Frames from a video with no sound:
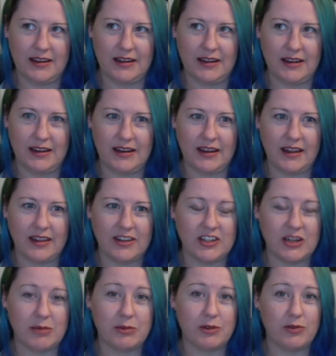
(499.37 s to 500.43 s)
another
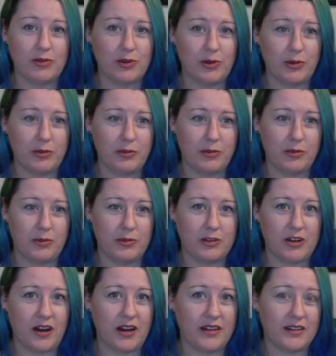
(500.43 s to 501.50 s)
chapter from
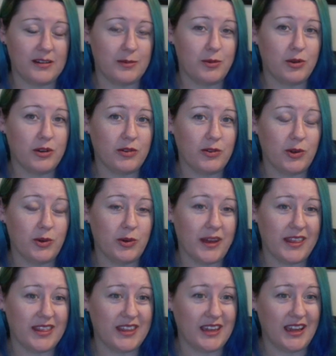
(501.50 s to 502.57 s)
Tynan's point of view at
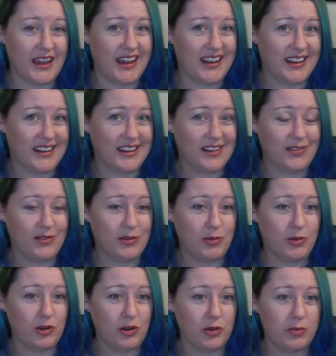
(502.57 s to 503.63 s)
the end of the
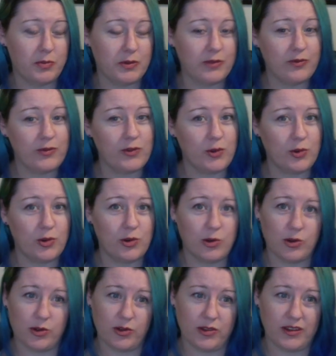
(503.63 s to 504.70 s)
book
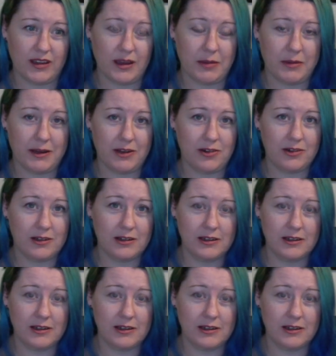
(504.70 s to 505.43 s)
before the epilogue.